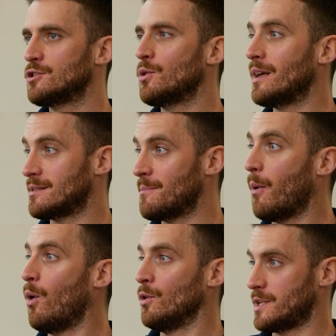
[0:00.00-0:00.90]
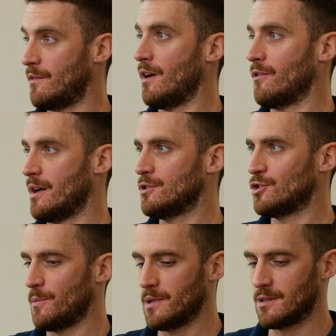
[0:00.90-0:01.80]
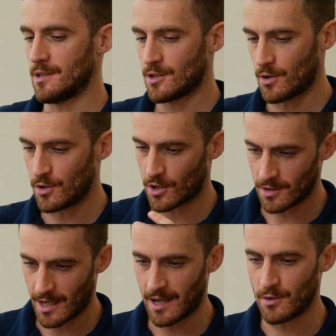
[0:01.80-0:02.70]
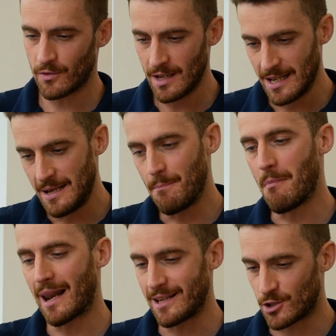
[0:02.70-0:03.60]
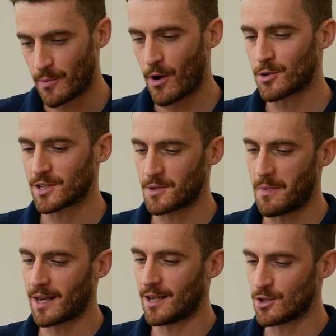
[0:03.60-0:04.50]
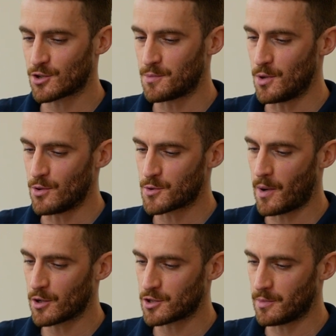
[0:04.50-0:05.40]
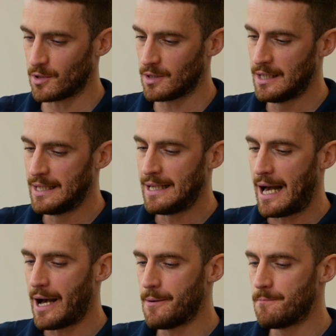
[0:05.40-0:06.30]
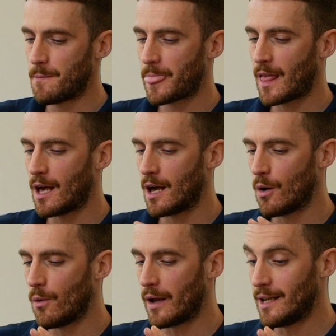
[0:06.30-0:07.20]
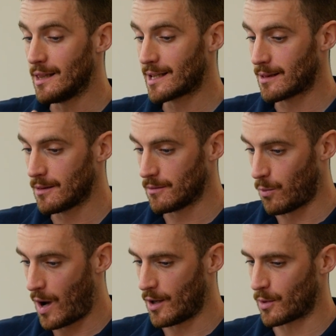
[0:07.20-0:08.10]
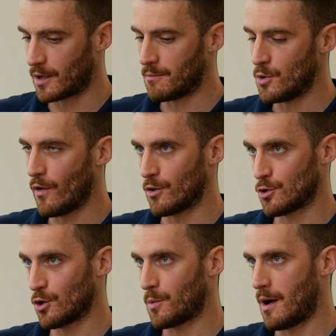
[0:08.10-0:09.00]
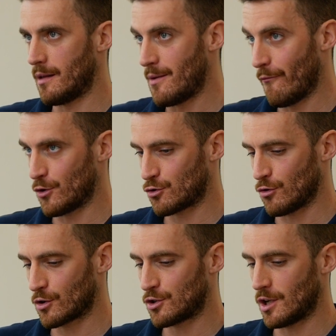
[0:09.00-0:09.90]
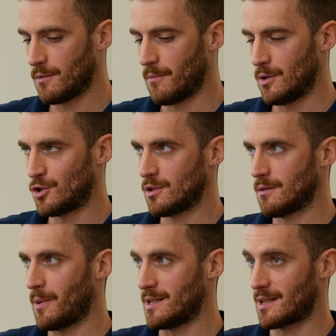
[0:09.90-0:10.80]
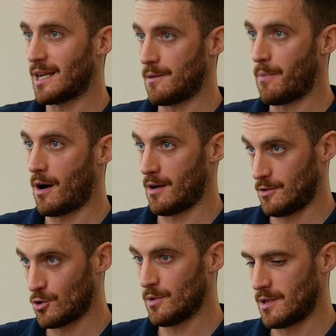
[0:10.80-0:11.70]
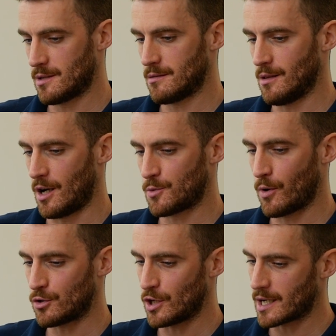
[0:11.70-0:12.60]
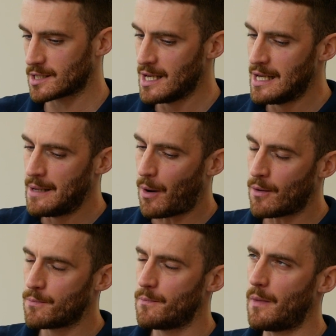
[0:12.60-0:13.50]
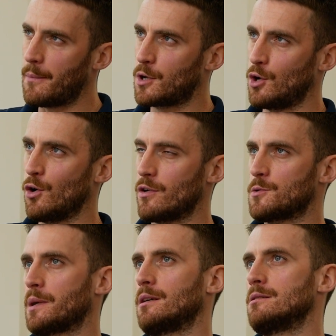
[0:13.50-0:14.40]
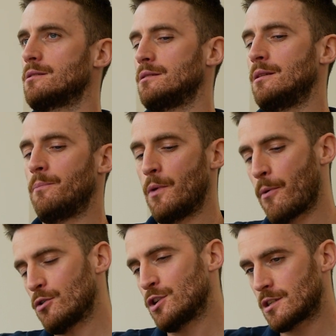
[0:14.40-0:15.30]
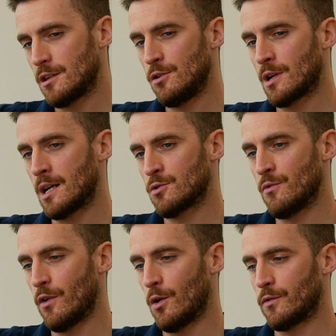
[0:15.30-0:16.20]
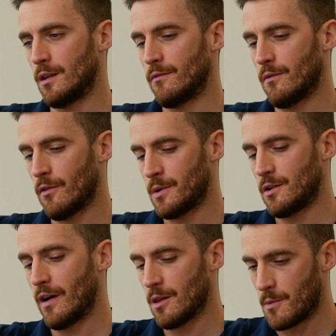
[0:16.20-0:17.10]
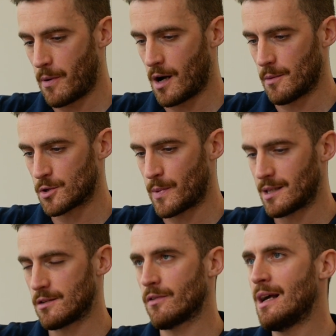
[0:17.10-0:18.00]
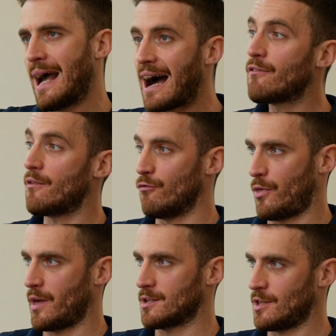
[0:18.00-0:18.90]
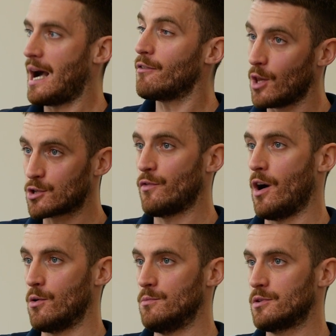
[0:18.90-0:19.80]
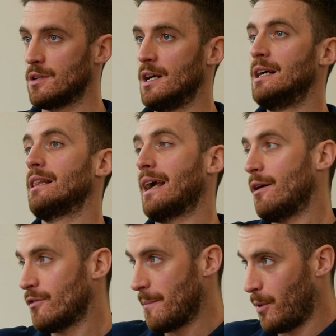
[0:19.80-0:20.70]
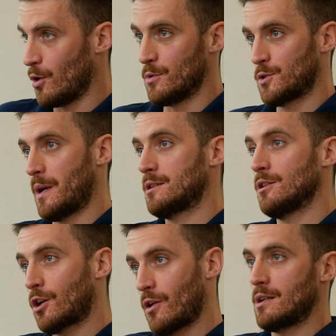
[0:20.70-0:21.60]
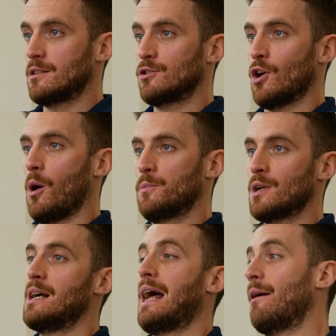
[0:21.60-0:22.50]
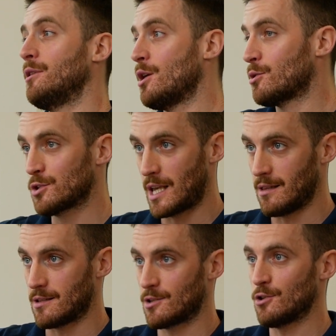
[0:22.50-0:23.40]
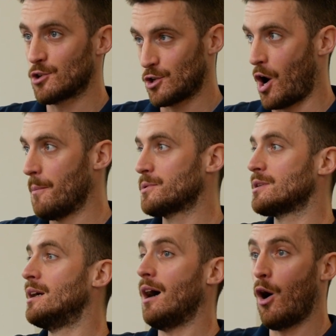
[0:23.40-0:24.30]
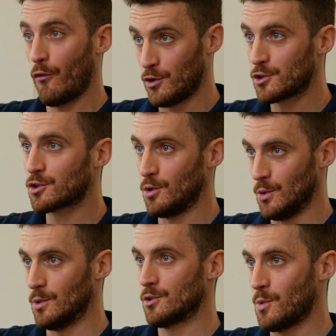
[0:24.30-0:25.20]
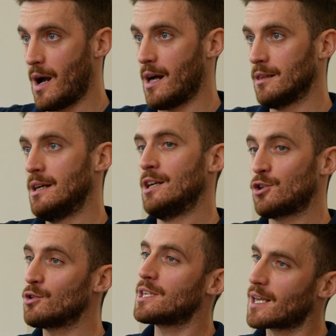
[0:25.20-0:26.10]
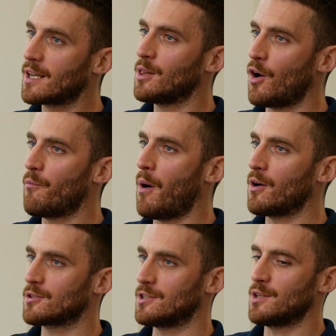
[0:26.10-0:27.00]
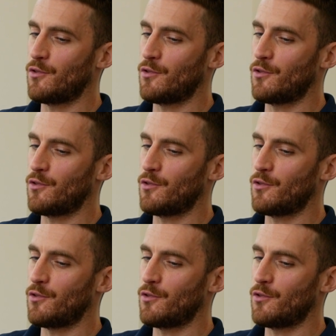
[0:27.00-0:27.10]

So it's important to have that relationship, isn't it? So you can kind of manage the process and make it as smooth as possible. In a little while, we're going to move on and talk about infrastructure, which plays a key part in some of these large projects. But I'm curious, because the projects that you guys are involved in from a development partner perspective have everything. So they have a lot of homes, they have employment space, so they're creating jobs, have a local centre, so the shops, often a school as well. So you're ticking a lot of boxes.